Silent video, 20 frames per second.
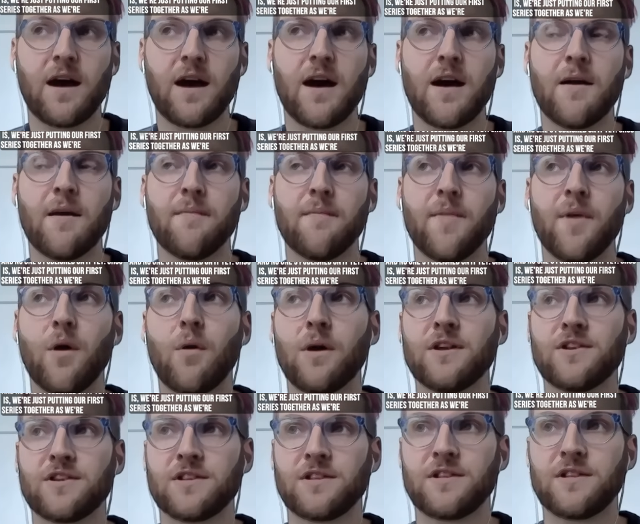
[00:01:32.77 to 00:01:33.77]

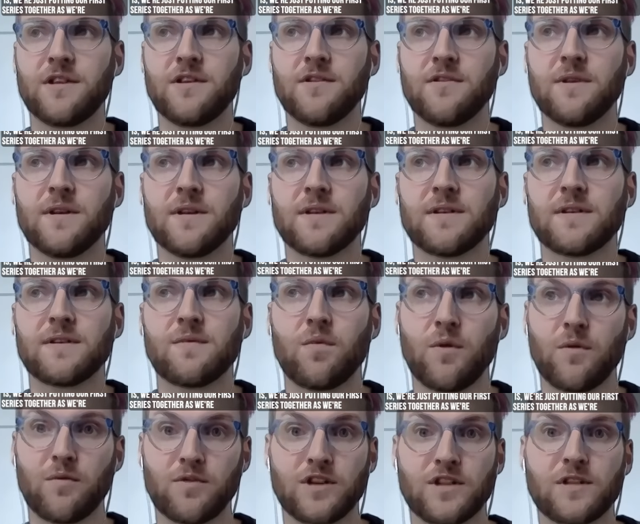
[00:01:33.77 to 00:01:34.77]
OHSU is,
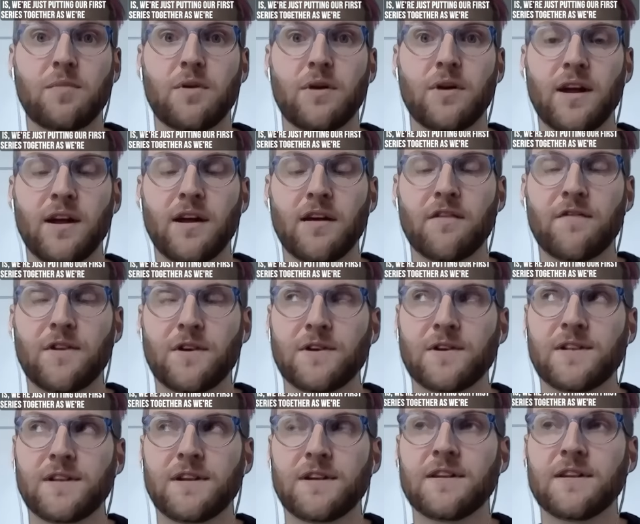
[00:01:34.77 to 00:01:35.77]
we're just putting our
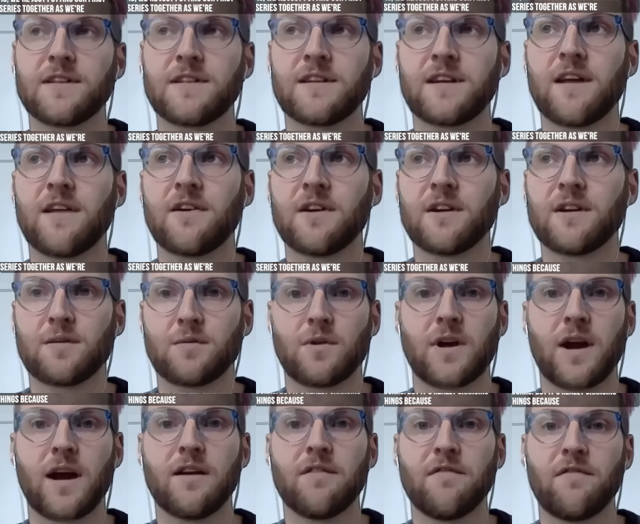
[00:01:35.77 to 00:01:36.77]
first series together as we're
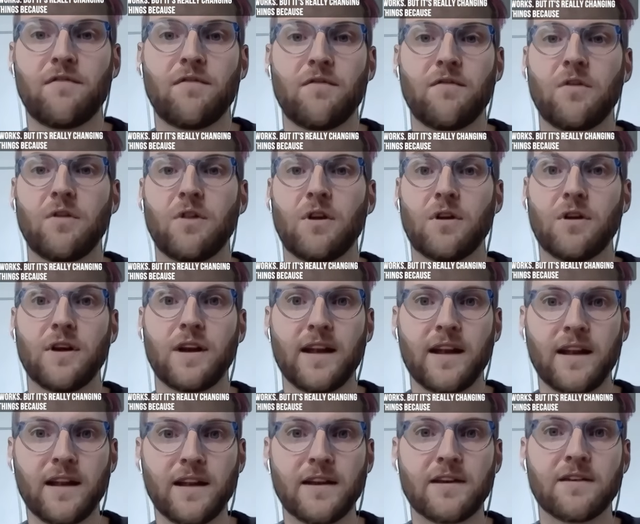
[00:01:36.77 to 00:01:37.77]
kind of
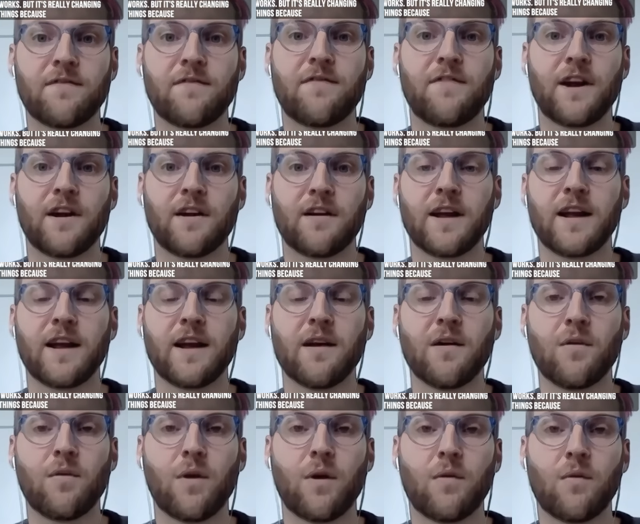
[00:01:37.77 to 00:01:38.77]
learning and figuring
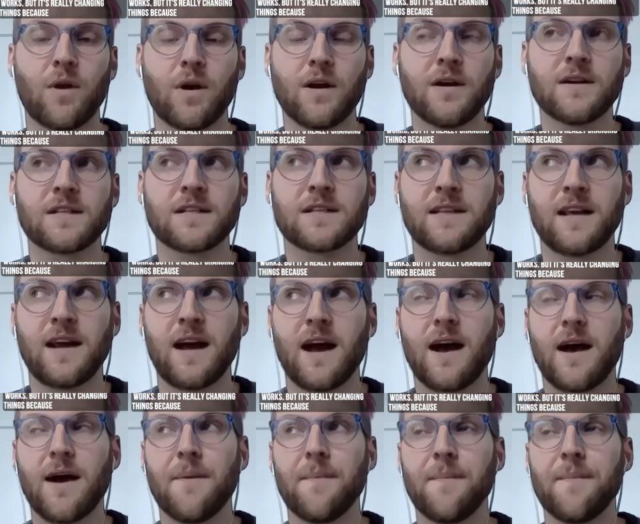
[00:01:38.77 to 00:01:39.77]
out what works.
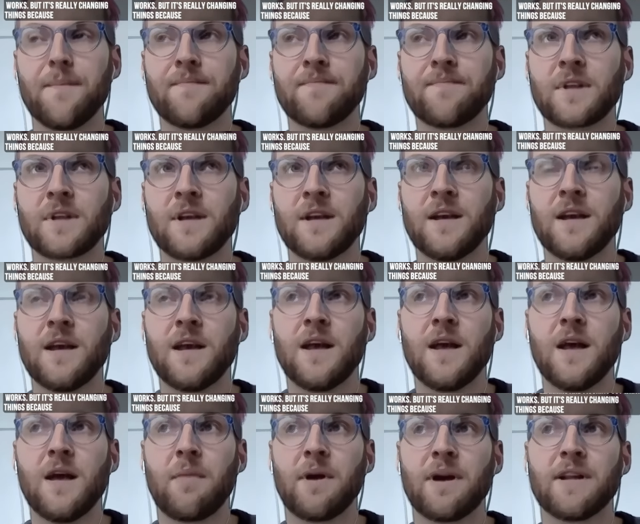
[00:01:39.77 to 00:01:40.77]

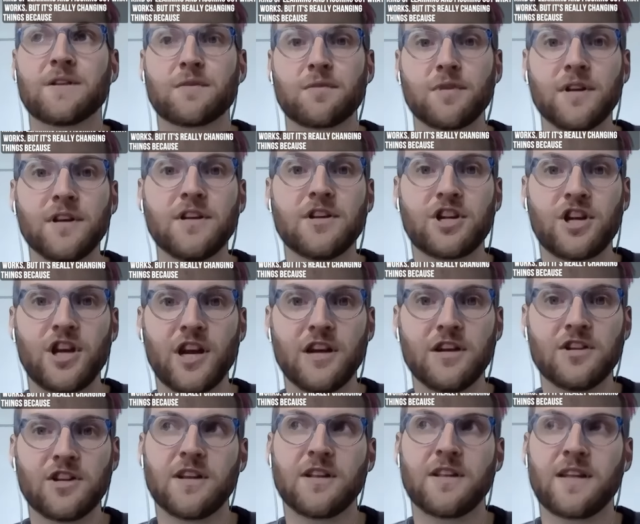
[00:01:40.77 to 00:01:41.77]
But it's really
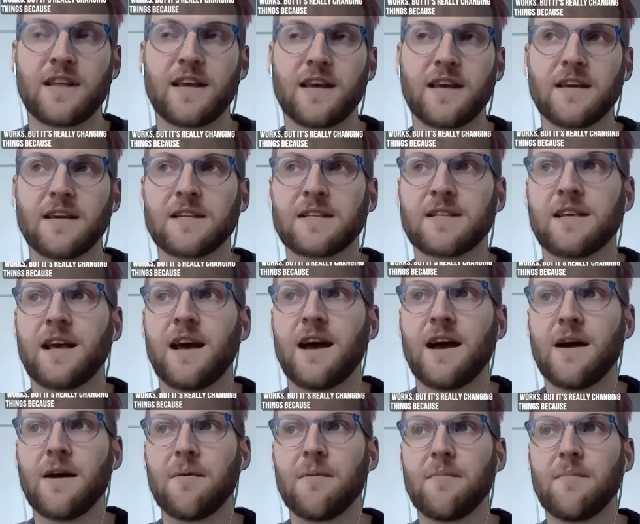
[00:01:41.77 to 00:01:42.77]
changing things
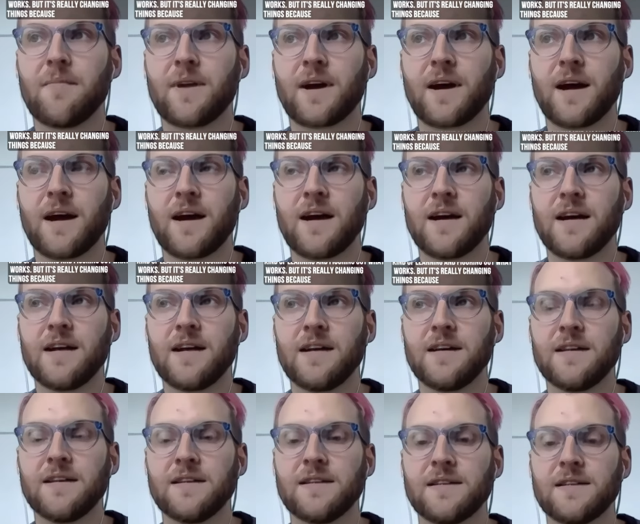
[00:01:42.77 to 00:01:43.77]

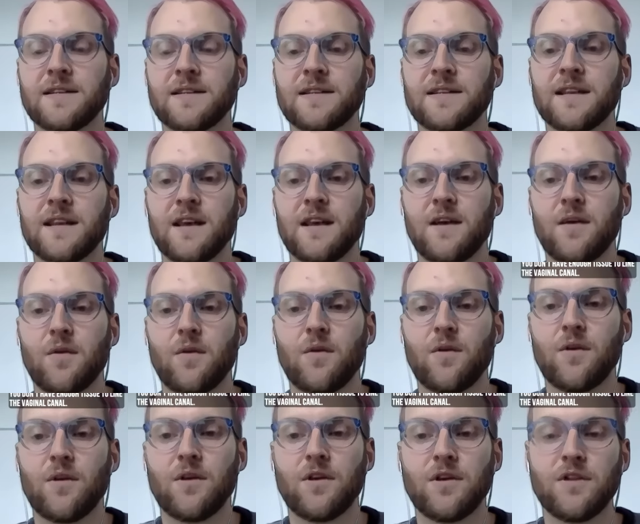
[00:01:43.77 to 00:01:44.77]
because
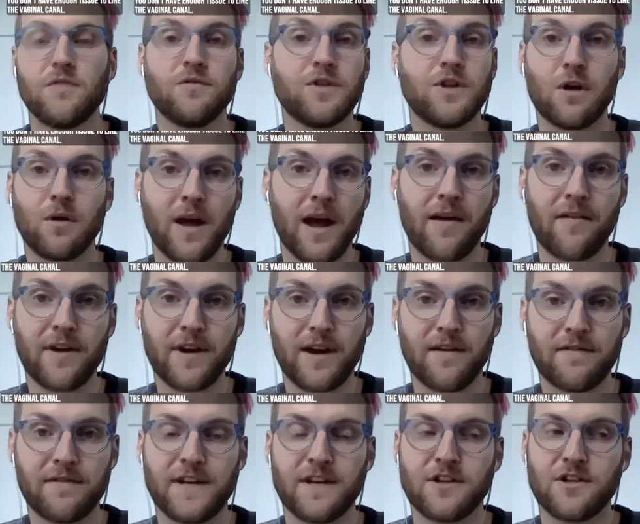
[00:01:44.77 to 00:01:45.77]
you don't have
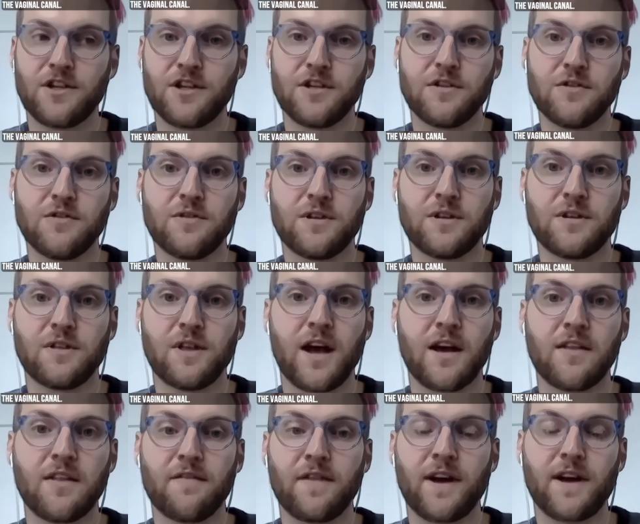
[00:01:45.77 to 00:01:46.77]
enough tissue to
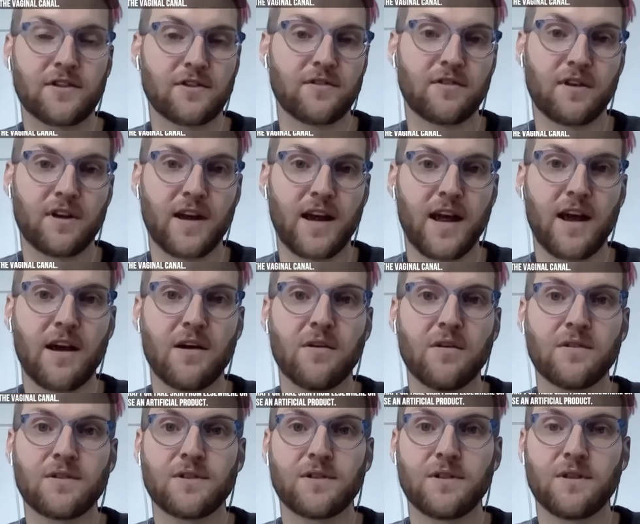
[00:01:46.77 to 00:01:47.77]
line the vaginal
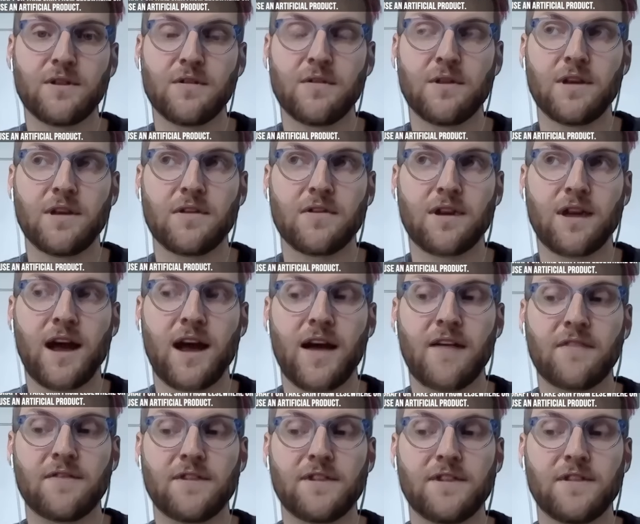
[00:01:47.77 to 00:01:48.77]
canal. So you either
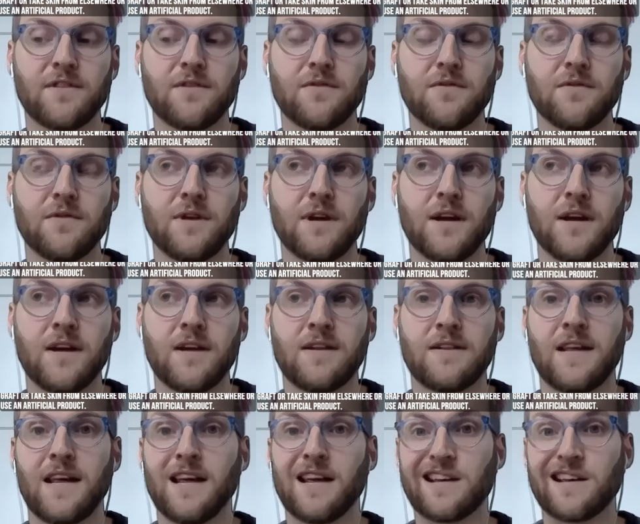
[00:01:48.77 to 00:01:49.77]
have to
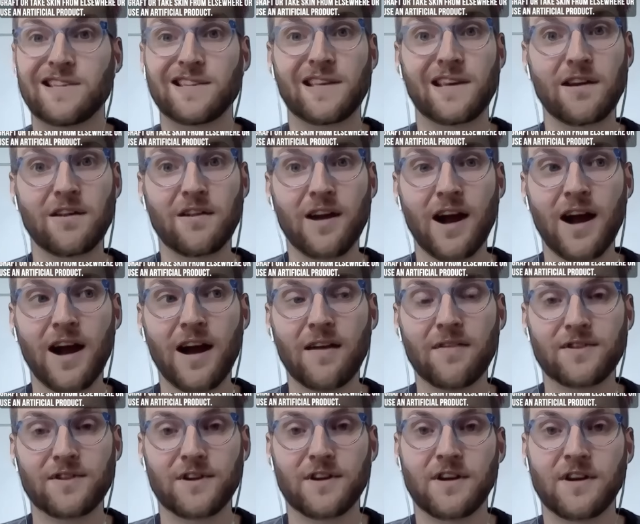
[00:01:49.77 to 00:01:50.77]
take a skin
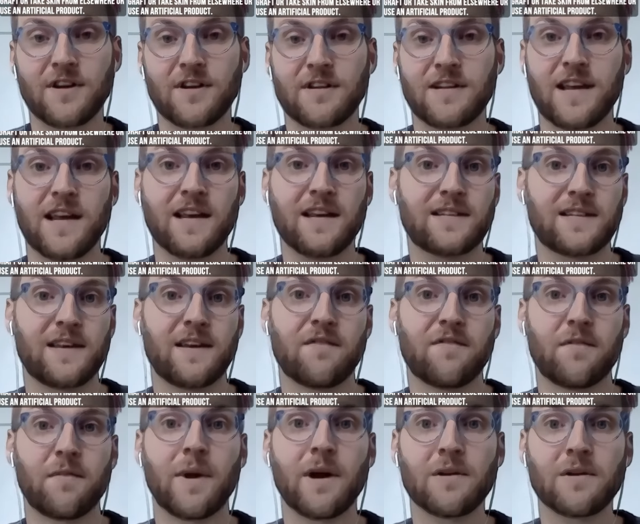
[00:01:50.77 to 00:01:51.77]
graft or take skin
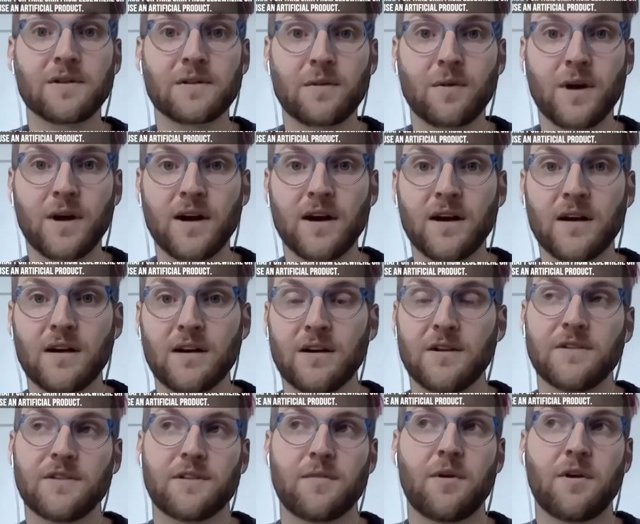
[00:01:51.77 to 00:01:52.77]
from elsewhere or
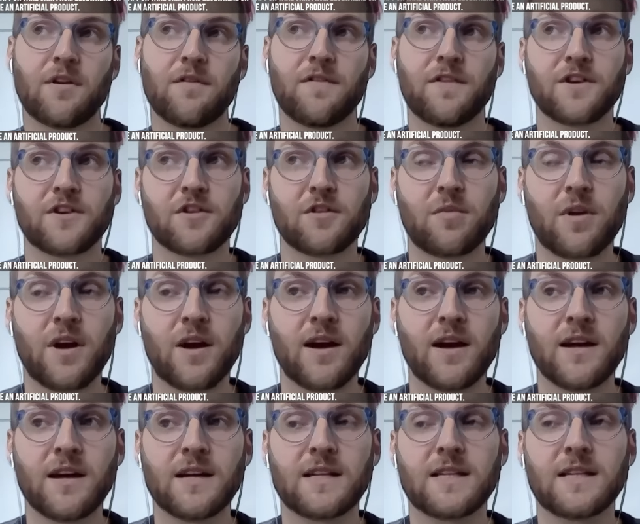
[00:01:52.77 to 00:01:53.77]
use some artificial
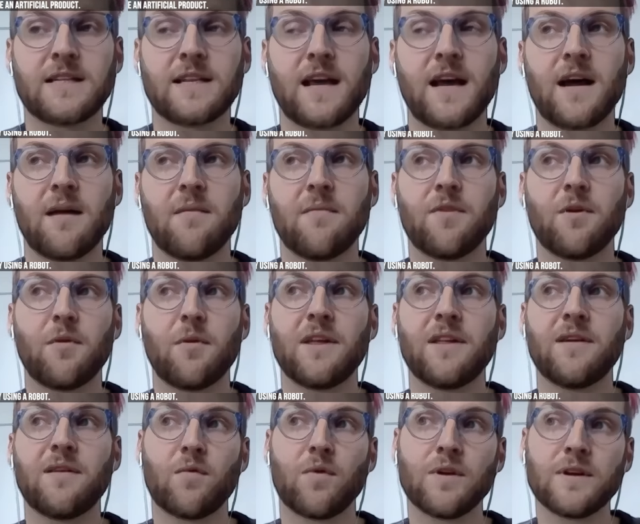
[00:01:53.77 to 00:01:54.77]
product. The way
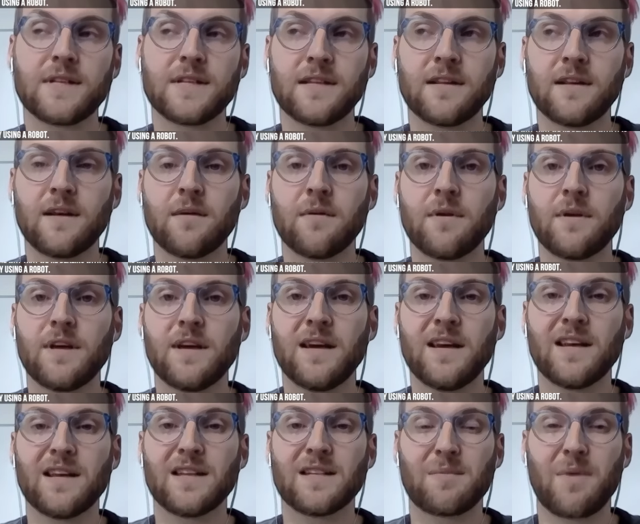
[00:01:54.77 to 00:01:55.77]
that we're dealing with
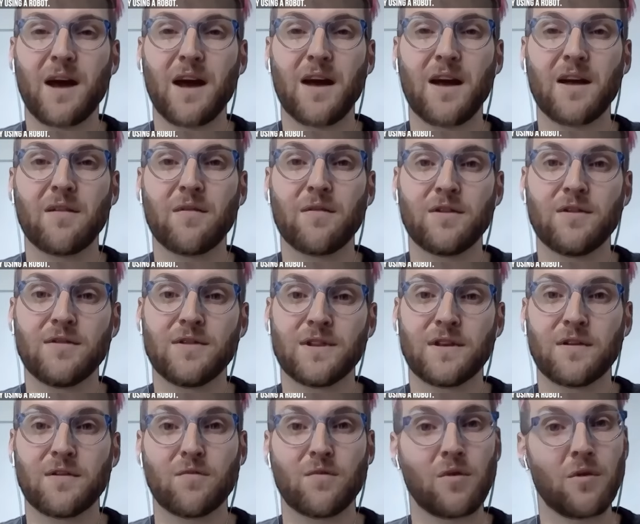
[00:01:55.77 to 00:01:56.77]
it is by
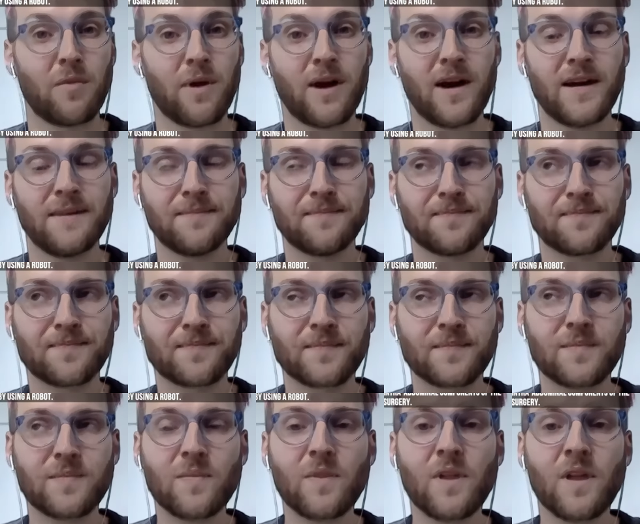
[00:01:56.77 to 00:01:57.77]
using a robot,
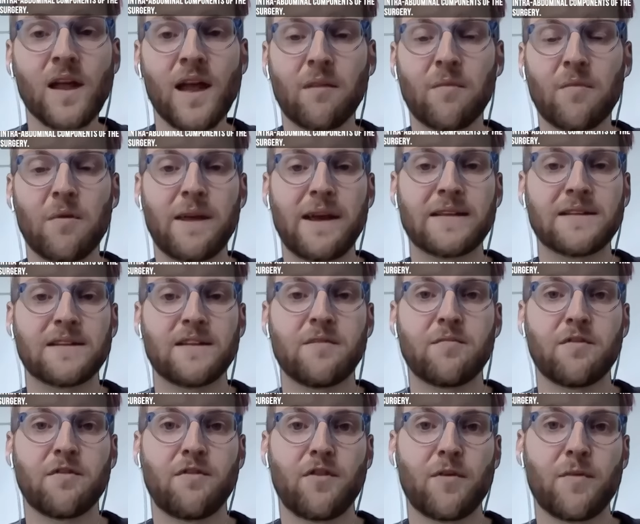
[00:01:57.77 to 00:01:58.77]
and we're basically
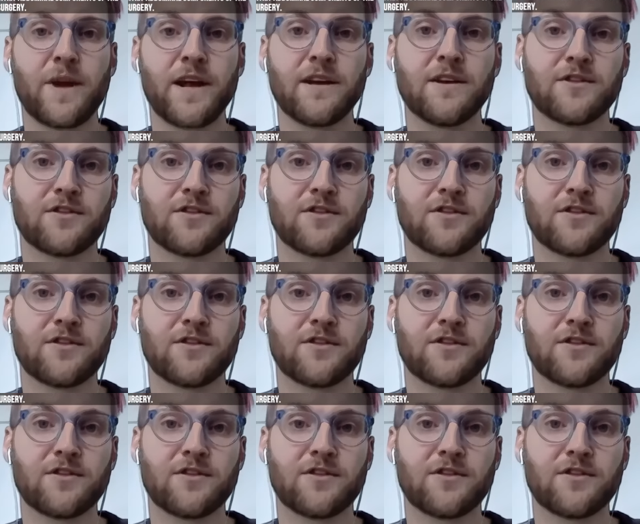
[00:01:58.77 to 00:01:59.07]
performing